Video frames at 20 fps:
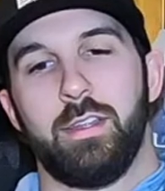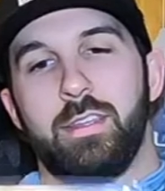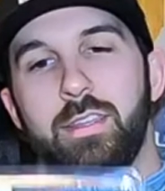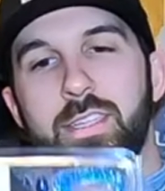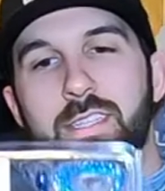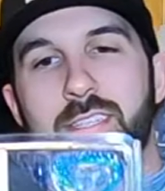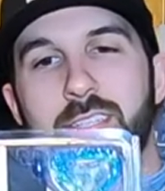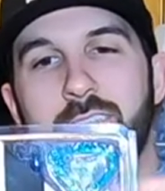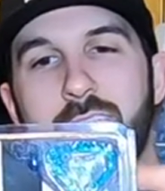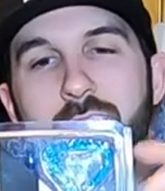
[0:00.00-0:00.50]

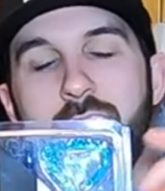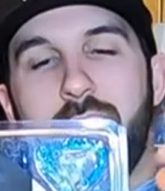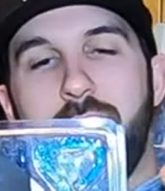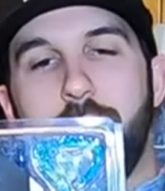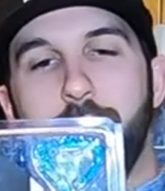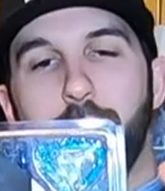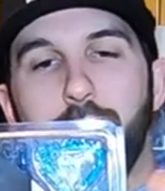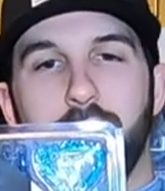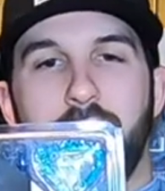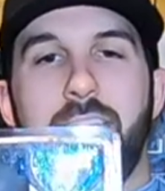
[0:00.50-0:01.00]
This is in a
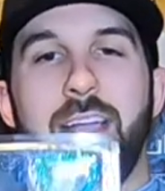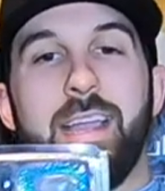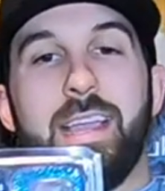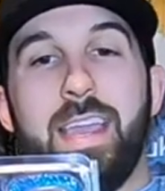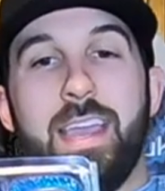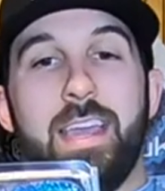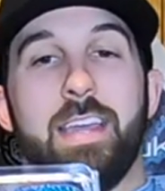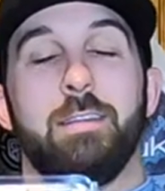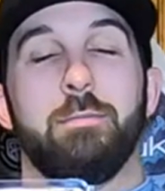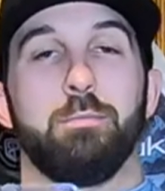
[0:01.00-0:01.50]

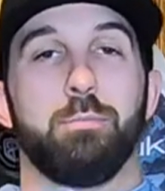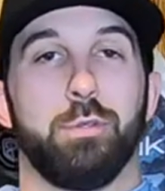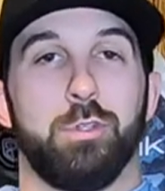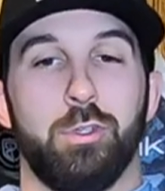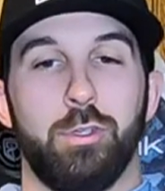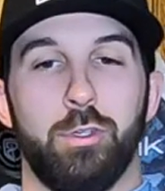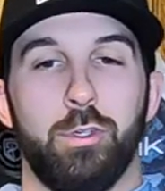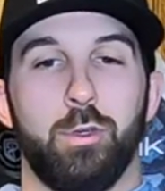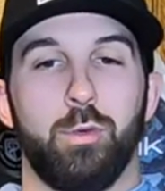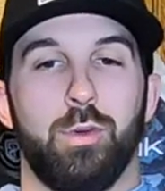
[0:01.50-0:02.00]
black and
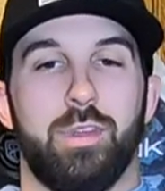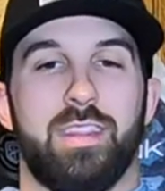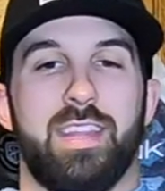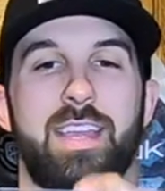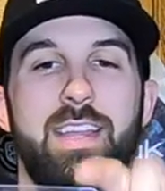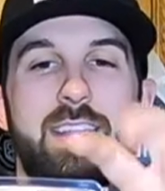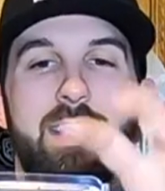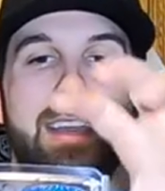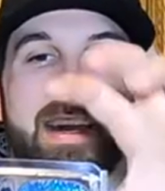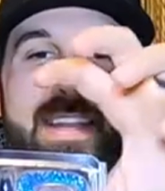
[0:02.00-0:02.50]
blue with
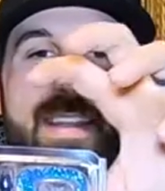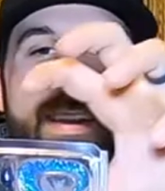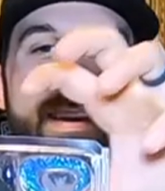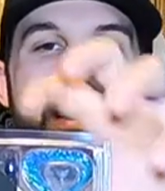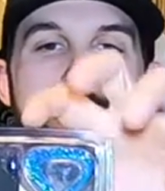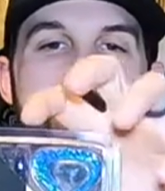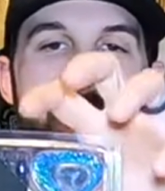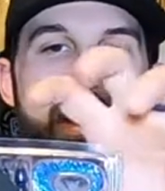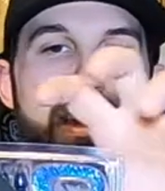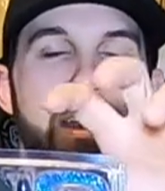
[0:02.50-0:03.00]
a like
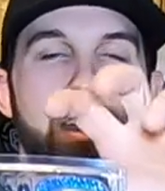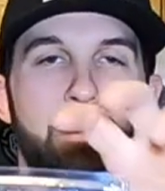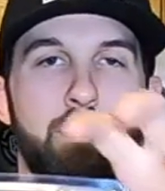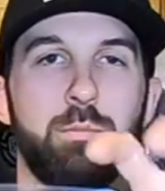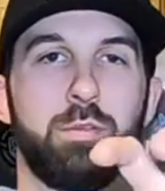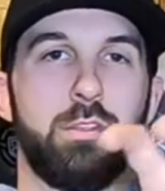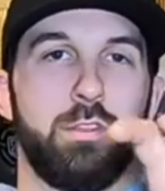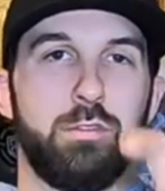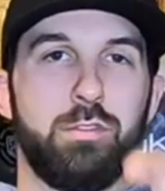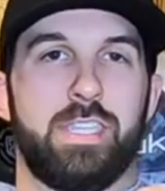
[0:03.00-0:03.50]
neon
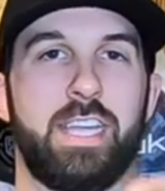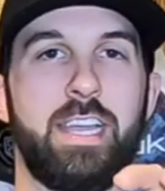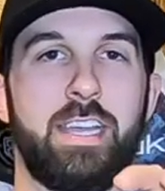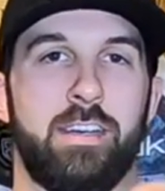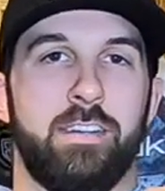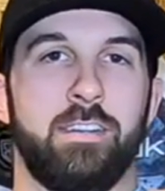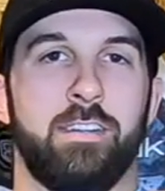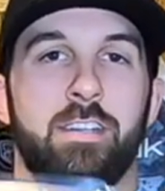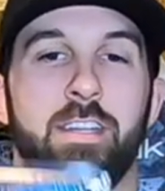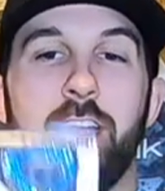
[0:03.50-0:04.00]
blue
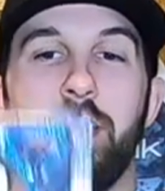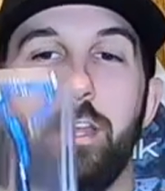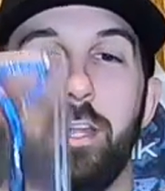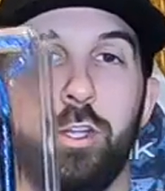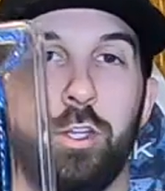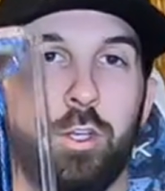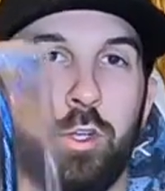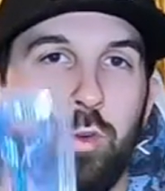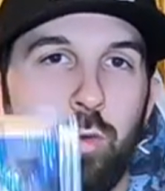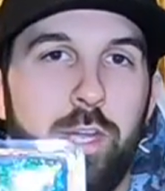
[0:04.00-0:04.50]
tail.
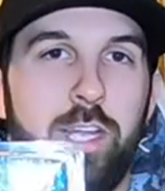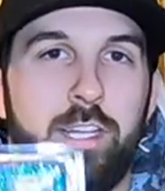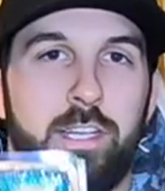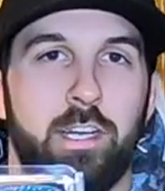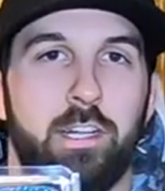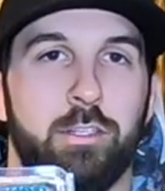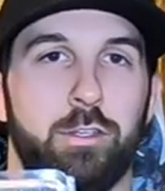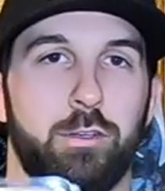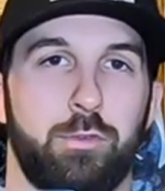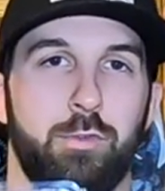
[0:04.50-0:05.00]
Great
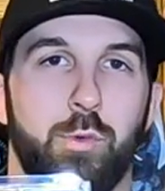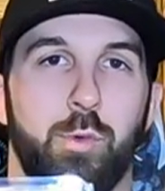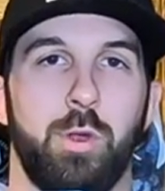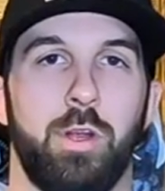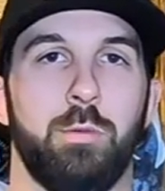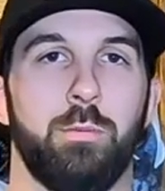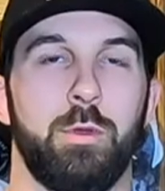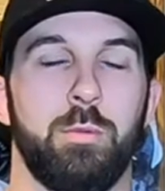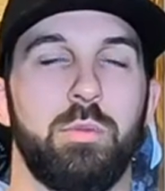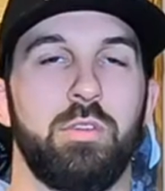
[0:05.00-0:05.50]
color for where
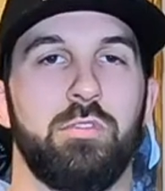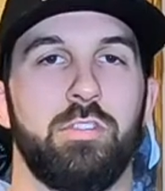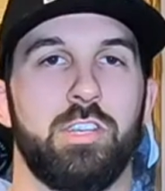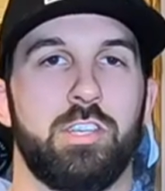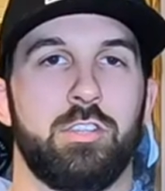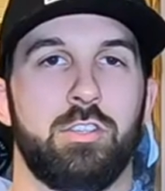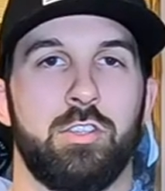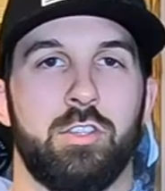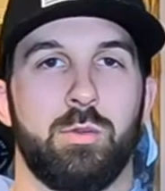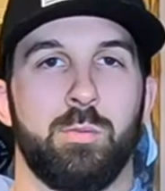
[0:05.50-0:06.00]
I'm going to be
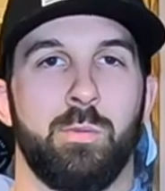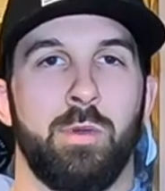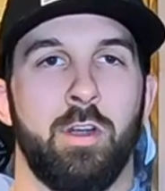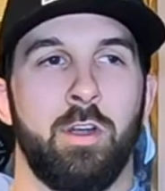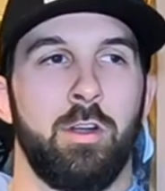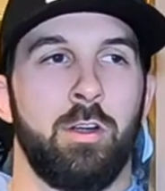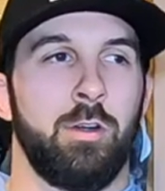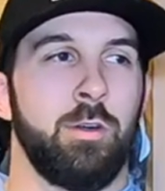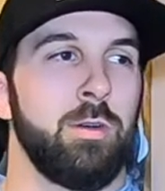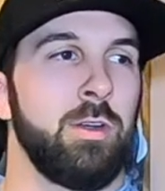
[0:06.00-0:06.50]
fishing
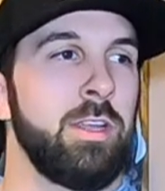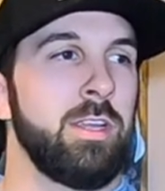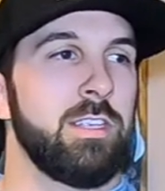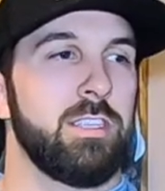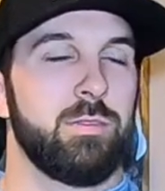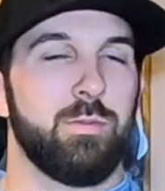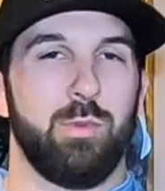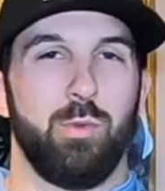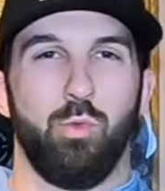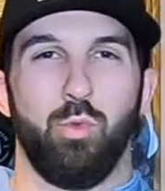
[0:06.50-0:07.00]
tomorrow.
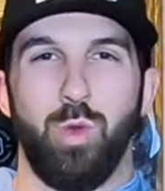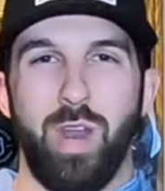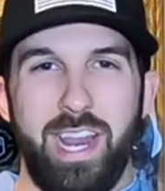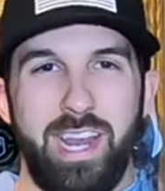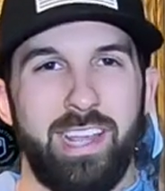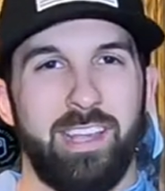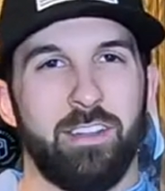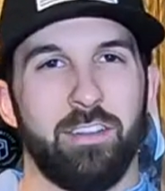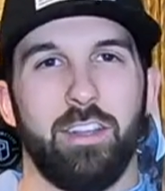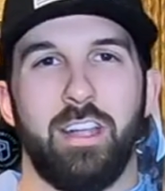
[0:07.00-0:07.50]
It's been
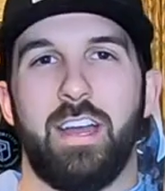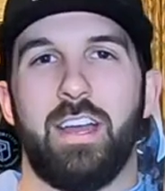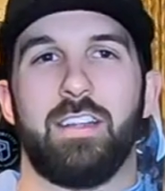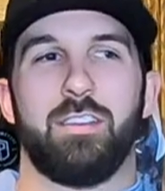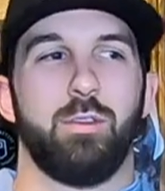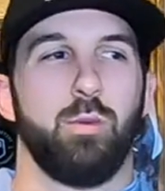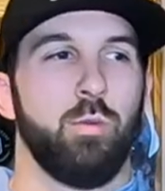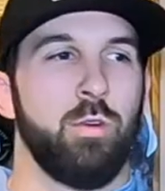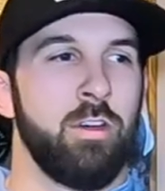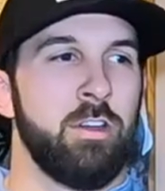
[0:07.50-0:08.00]
raining a lot.
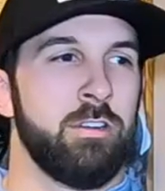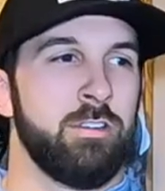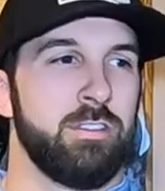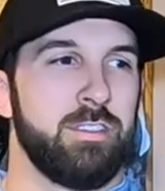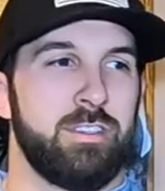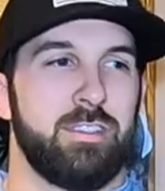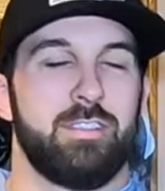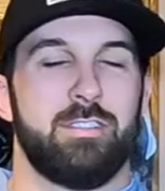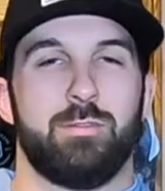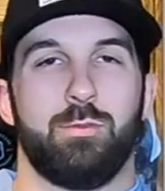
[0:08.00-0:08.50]
The
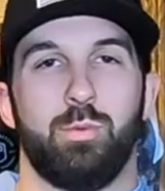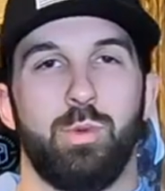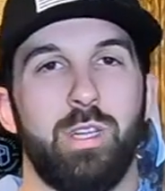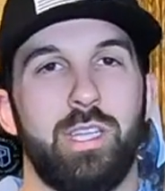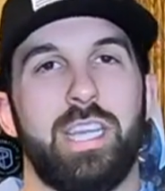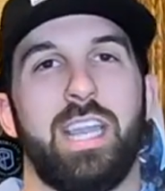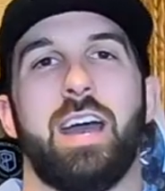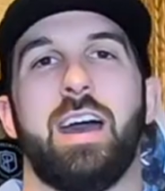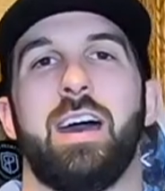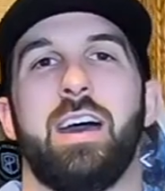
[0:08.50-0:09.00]
water's
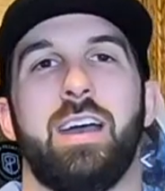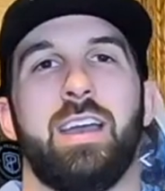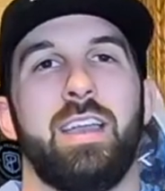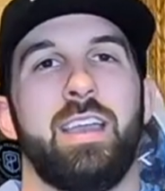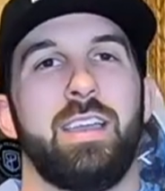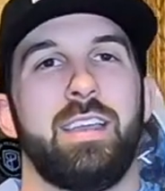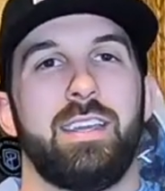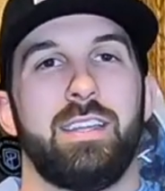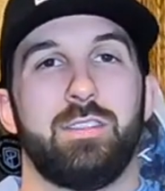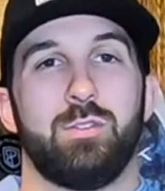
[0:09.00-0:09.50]
really
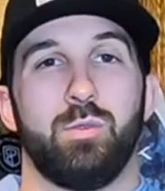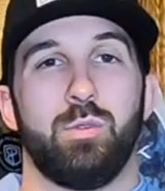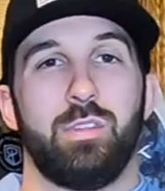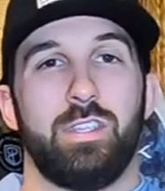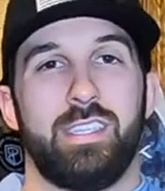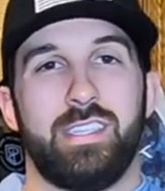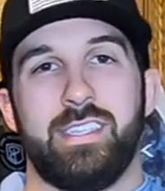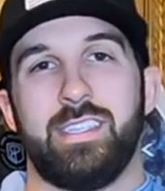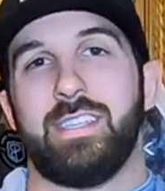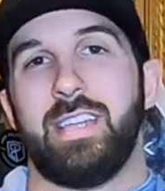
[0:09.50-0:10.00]
high. It's really
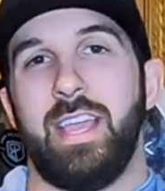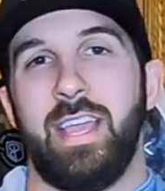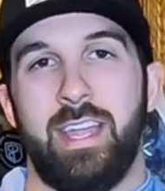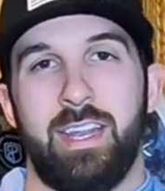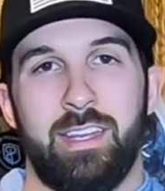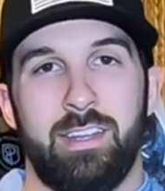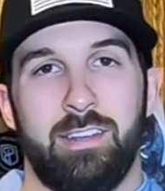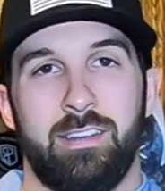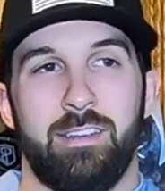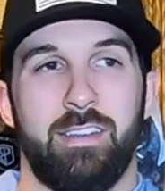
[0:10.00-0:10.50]

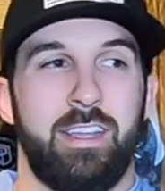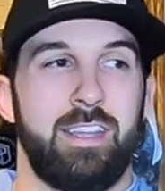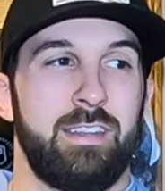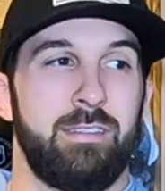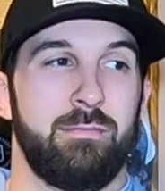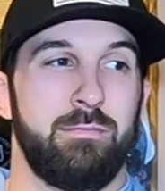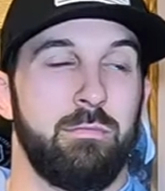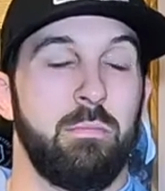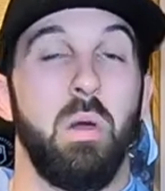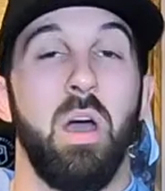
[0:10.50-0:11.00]
stained and,
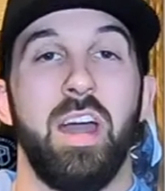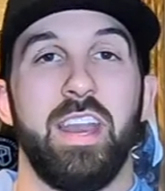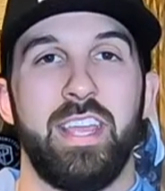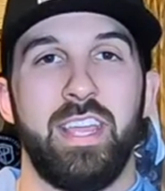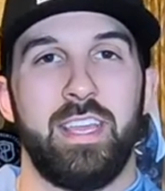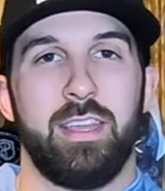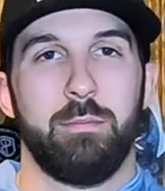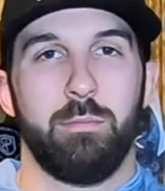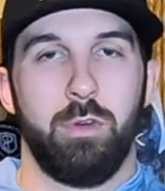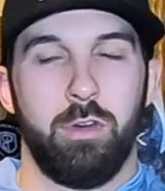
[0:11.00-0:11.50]
and
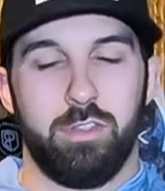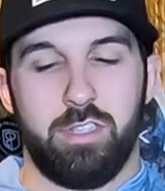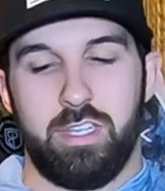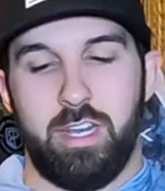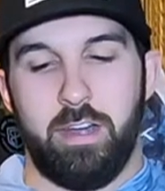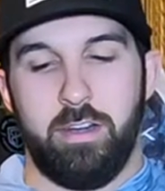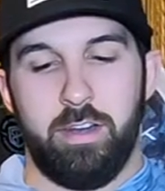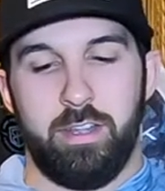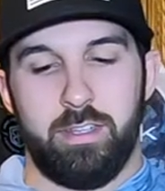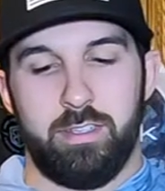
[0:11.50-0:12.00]
muddy in most
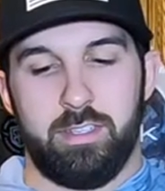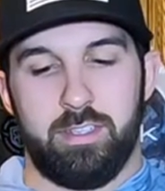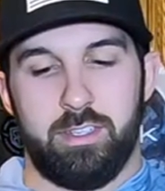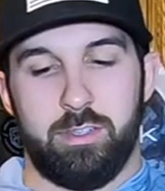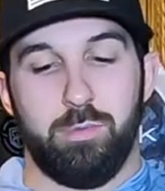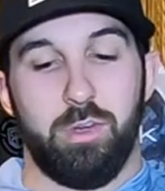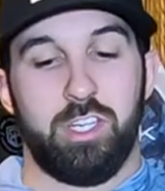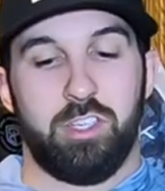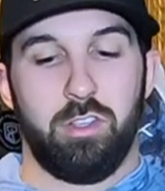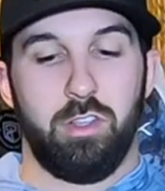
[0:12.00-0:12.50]
areas,
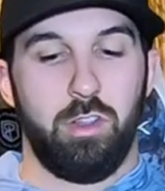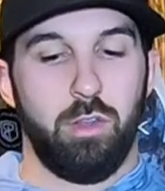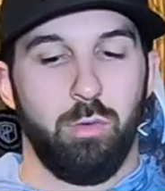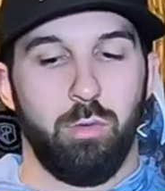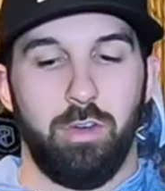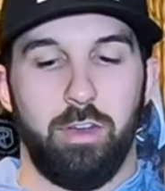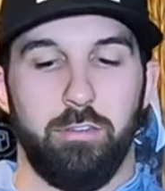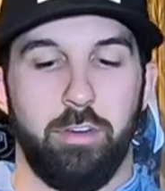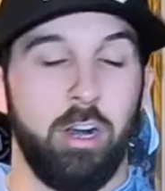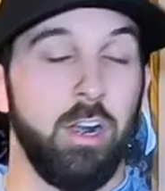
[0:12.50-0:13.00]
especially the
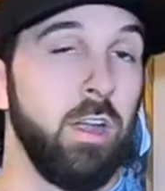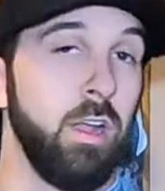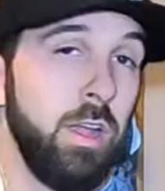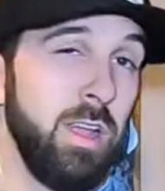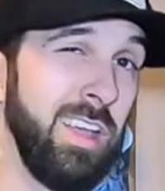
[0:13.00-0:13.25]
river.